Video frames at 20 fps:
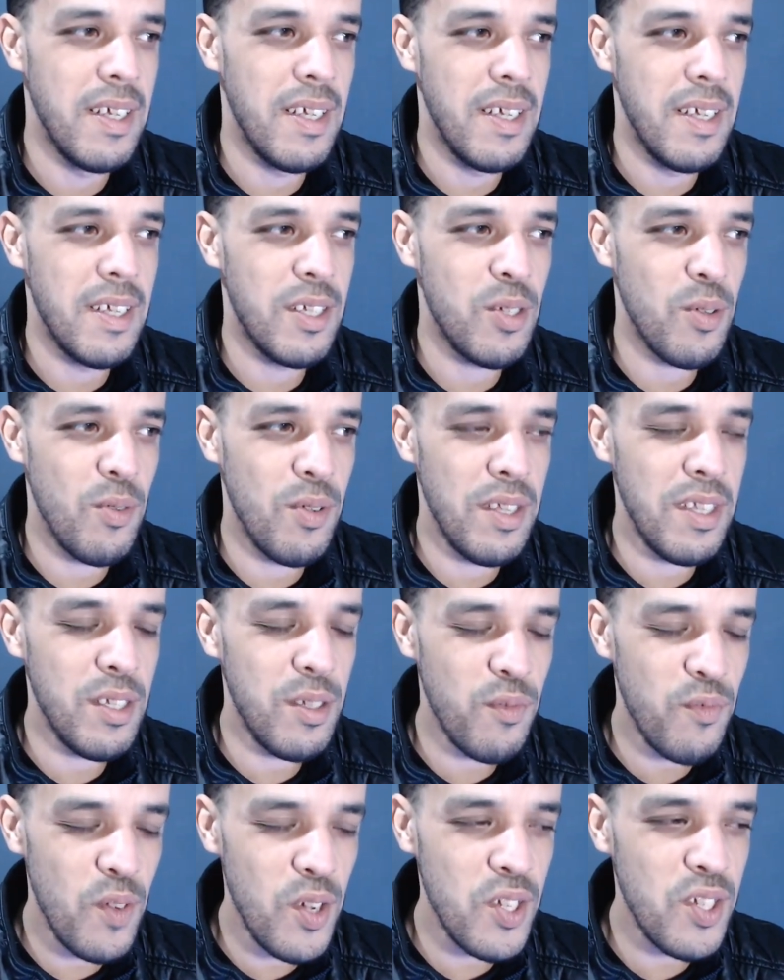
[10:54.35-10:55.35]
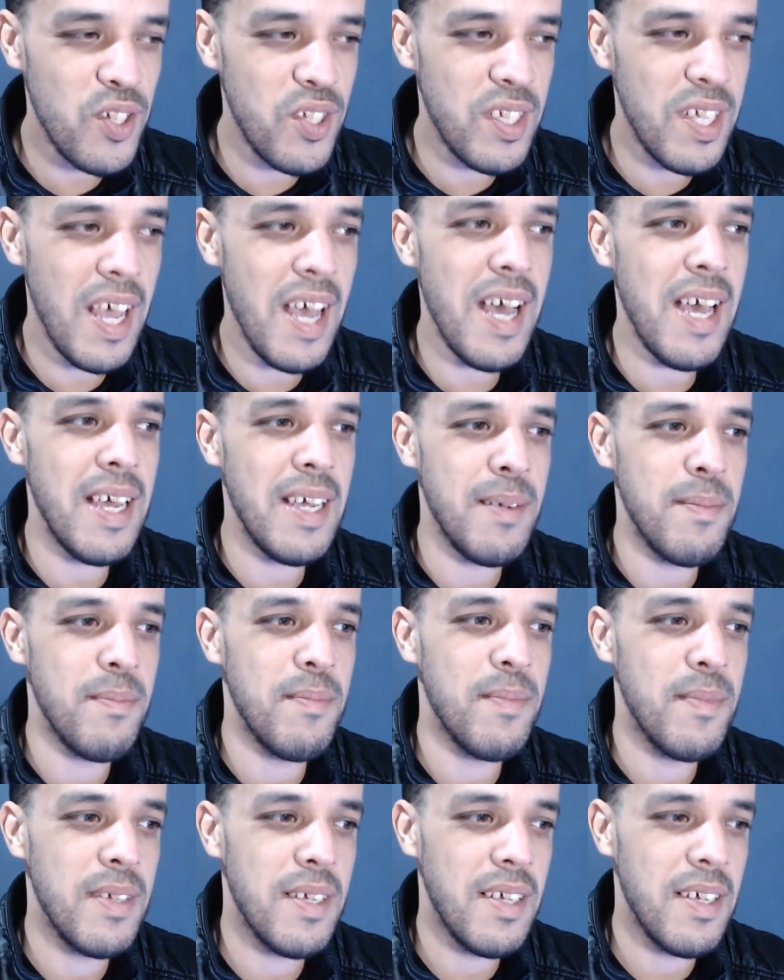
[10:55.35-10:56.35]
So this first time,
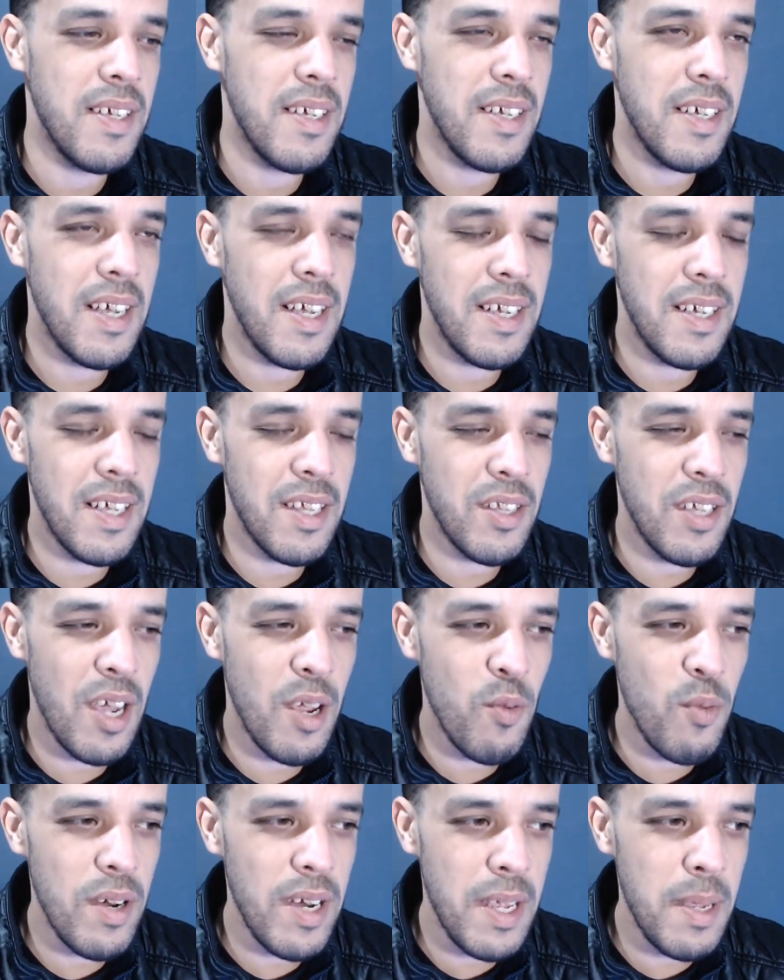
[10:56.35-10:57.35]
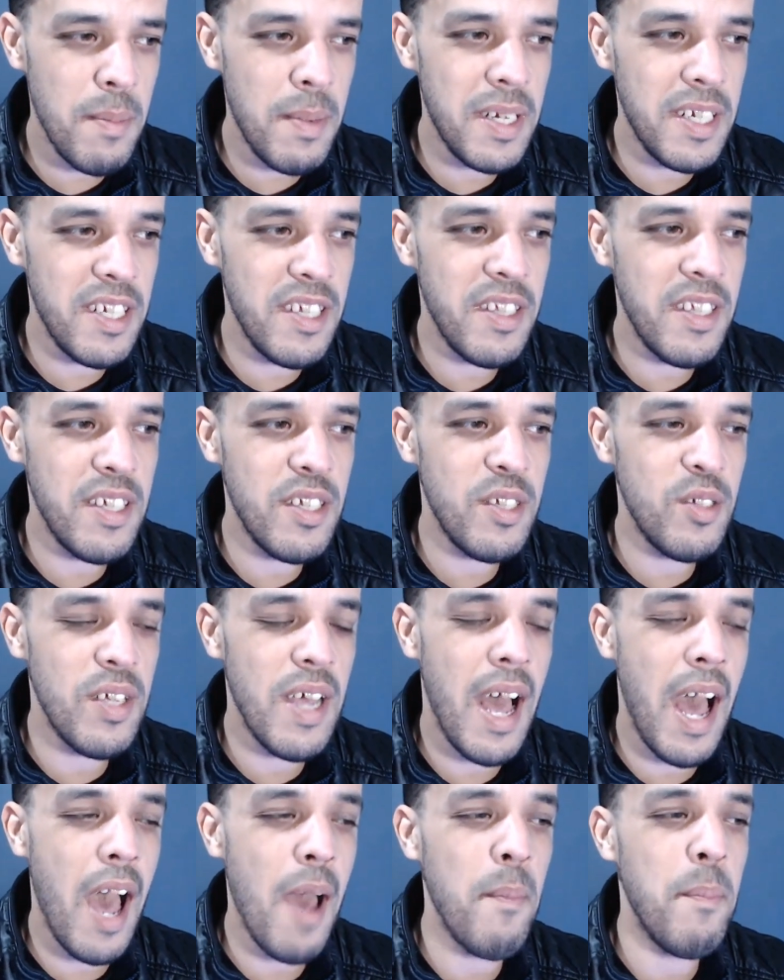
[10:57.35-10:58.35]
I would imagine this
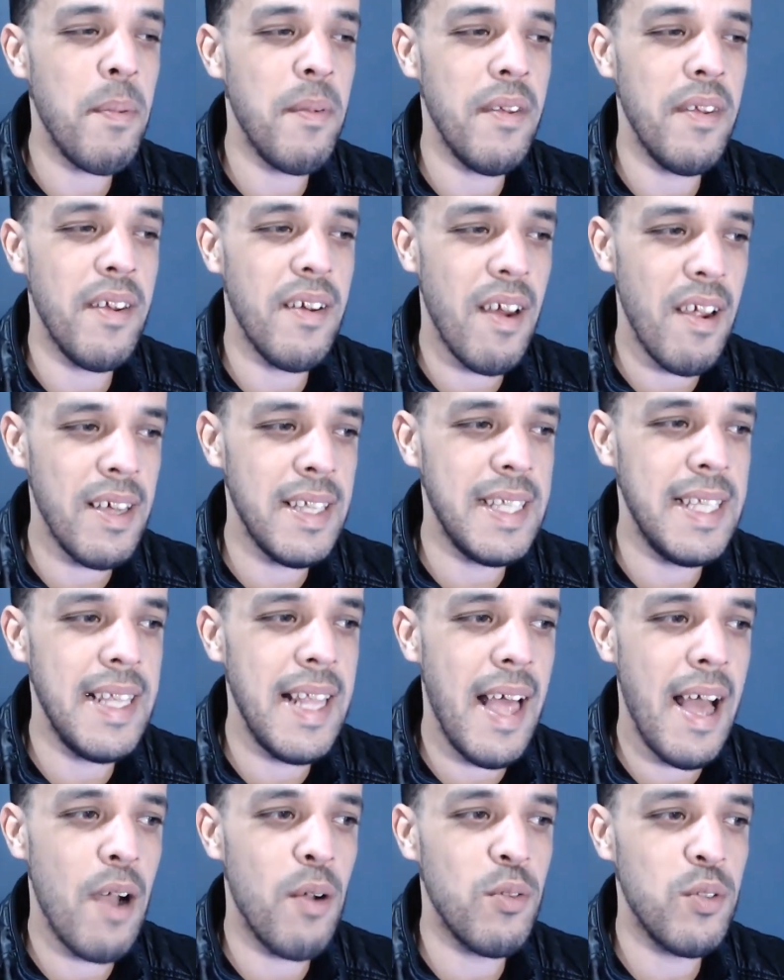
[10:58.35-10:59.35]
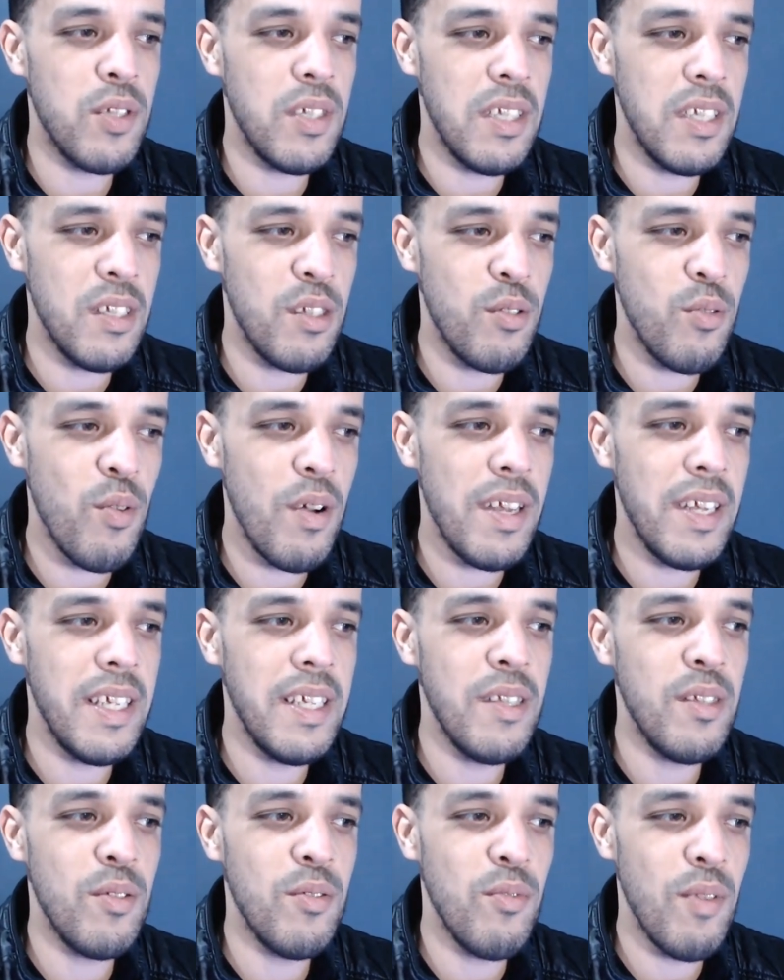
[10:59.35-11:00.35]
happen right now in
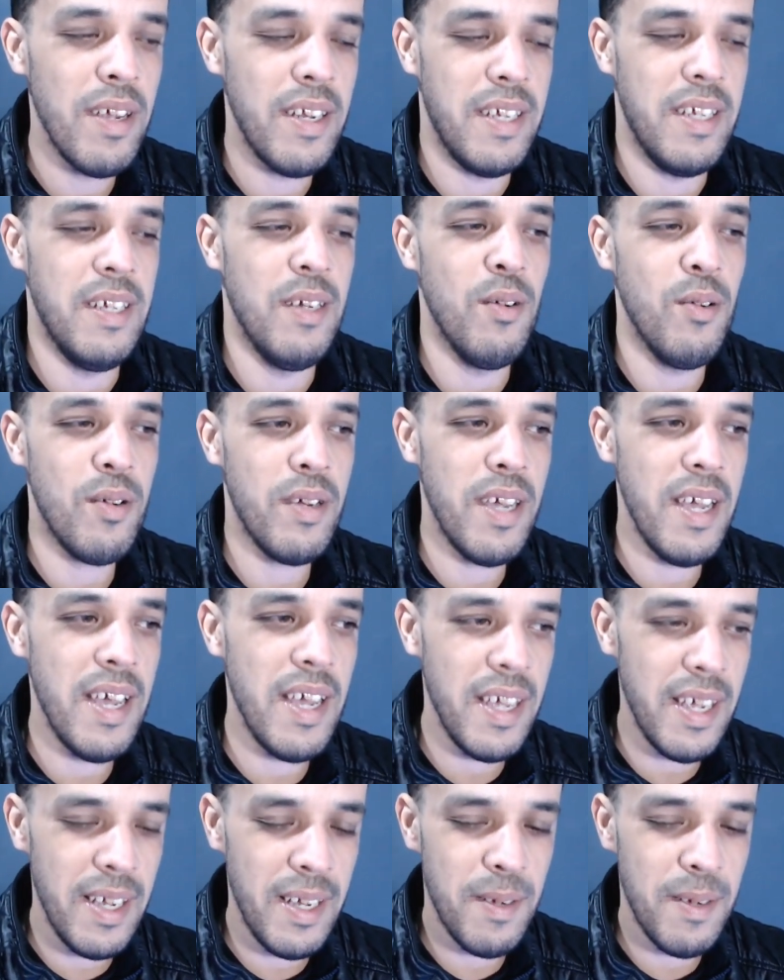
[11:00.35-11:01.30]
2020, okay?